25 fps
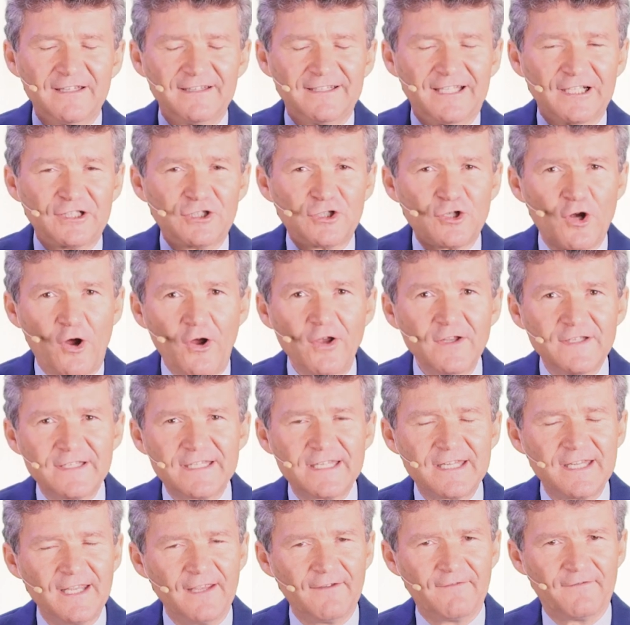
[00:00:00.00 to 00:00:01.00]
the
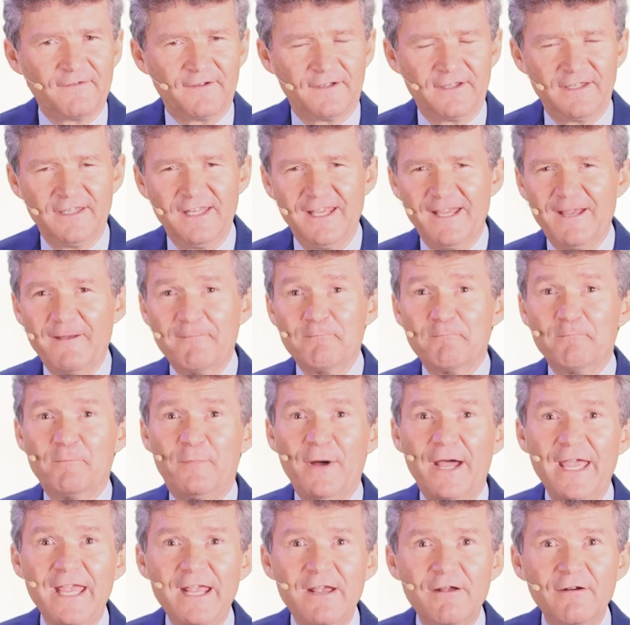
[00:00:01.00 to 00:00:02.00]
choice given
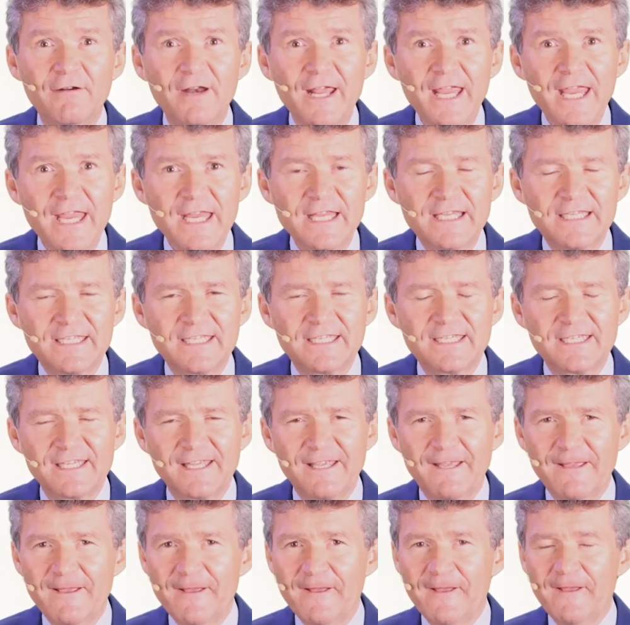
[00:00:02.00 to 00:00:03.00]
by grace
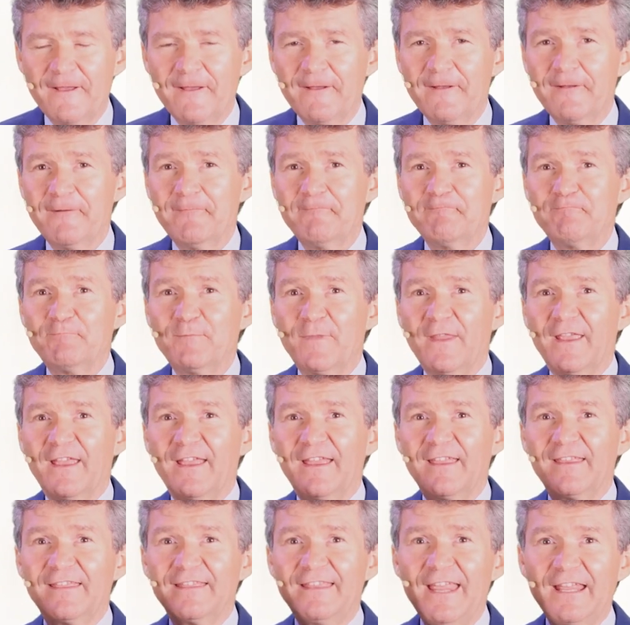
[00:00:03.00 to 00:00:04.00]

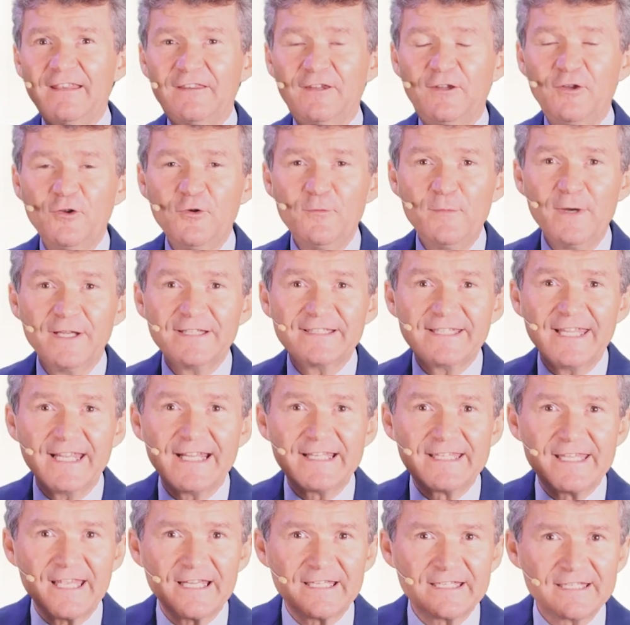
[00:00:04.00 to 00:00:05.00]
that you must
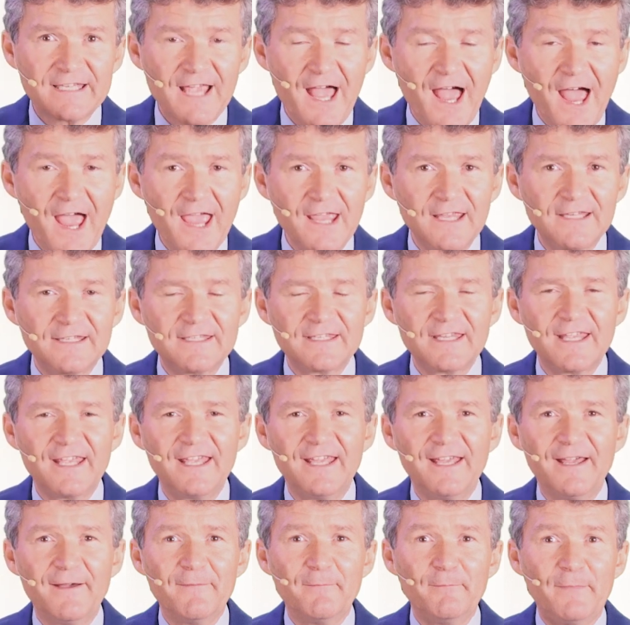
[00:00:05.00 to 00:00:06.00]
exercise
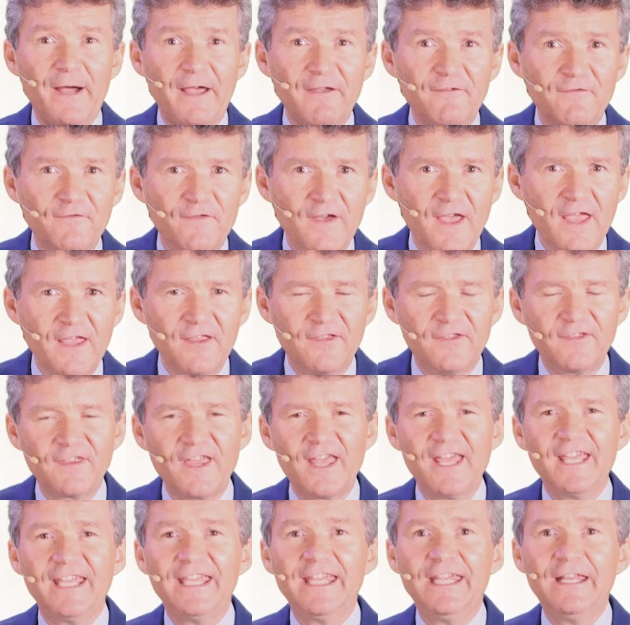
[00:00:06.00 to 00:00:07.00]
by faith
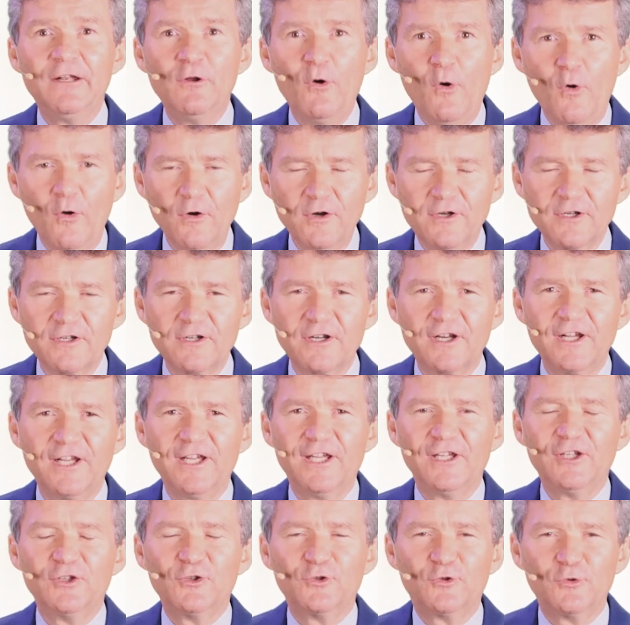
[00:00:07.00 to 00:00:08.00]
in order
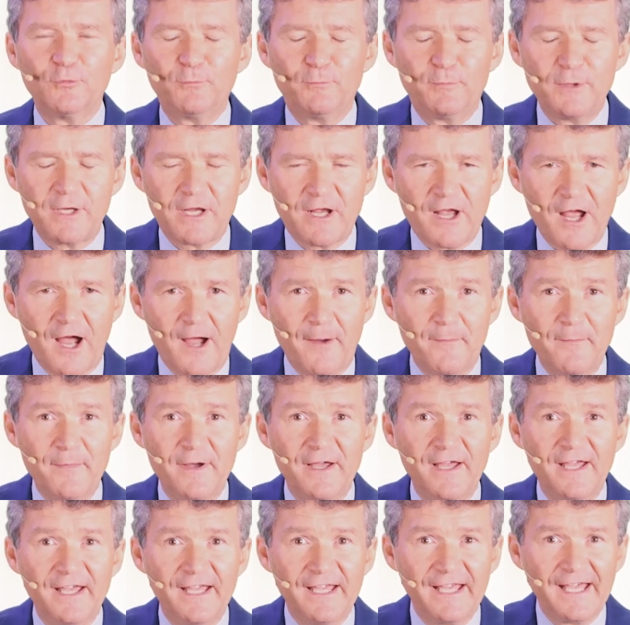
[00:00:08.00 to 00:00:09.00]
to
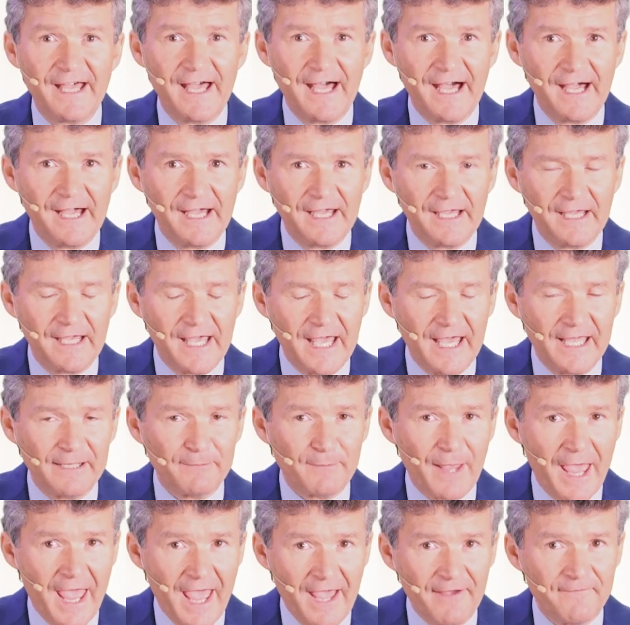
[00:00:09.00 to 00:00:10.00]
become
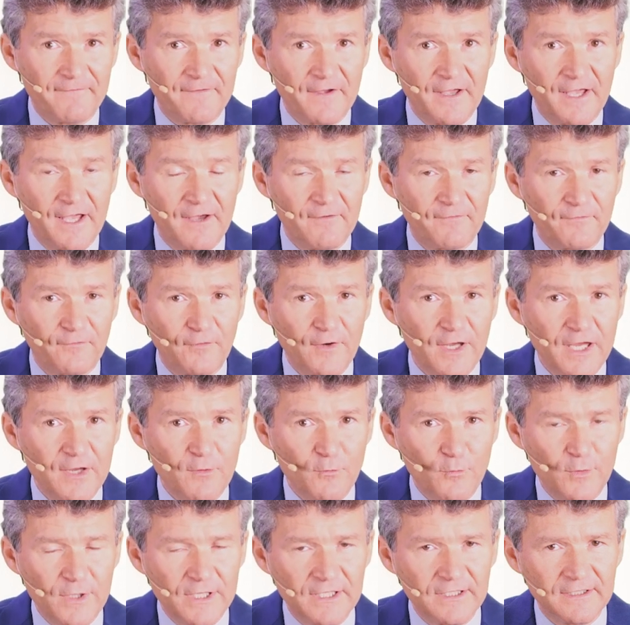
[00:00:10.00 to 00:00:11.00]
and have a free
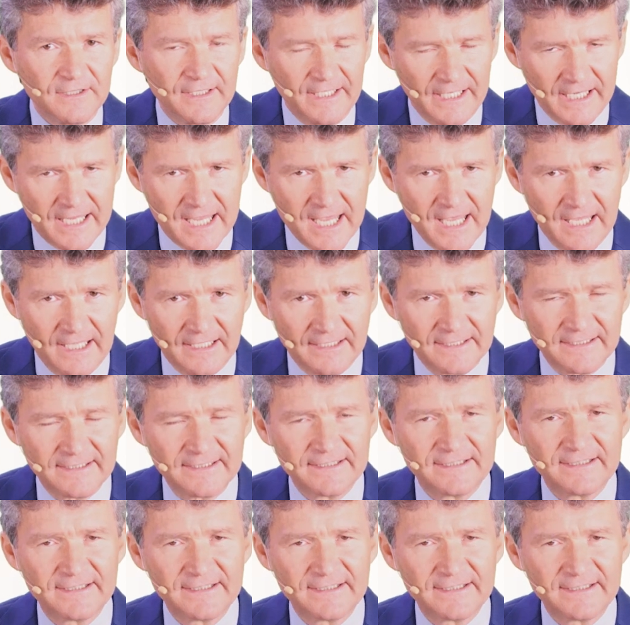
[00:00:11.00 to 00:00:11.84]
will again.